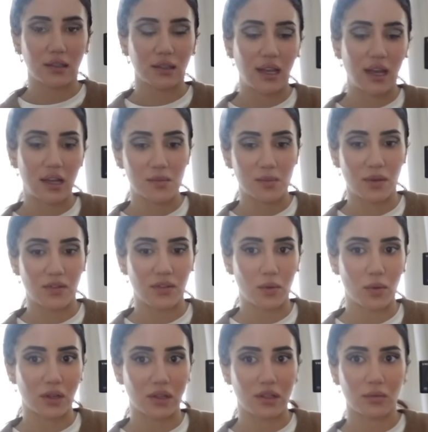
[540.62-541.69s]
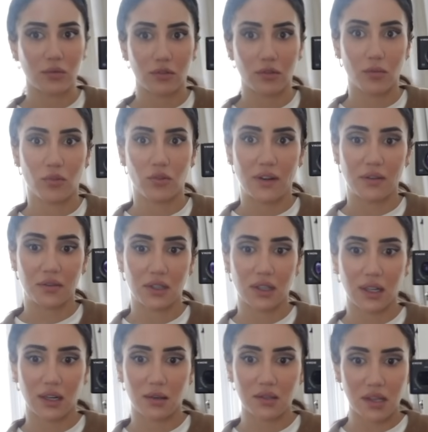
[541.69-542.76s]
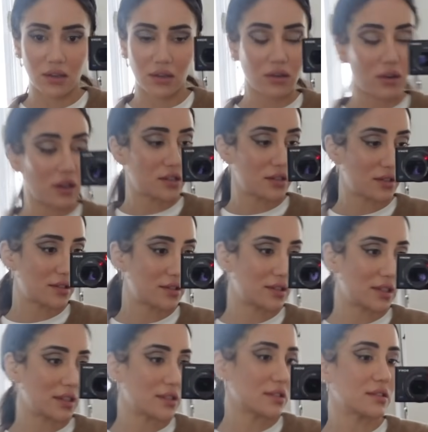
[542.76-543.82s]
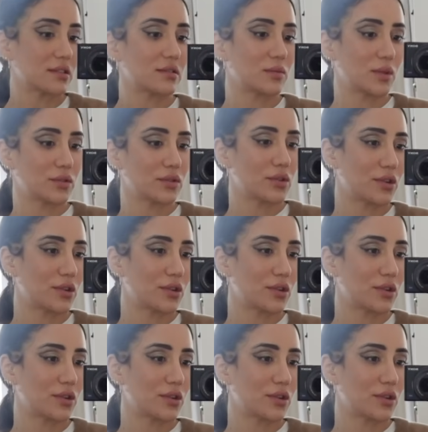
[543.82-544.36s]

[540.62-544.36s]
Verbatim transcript: They asked me if I wanted them to remove everything, and I was like, no, no, I just, I just want to go